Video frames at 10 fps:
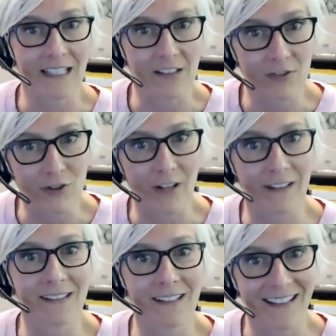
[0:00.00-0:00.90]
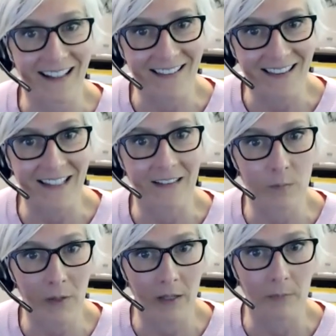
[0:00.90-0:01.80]
It's just that this
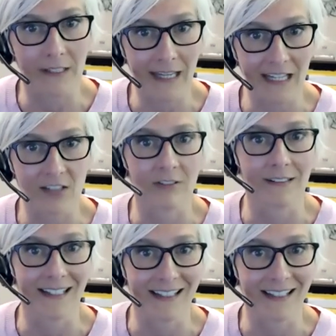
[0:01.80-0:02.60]
publication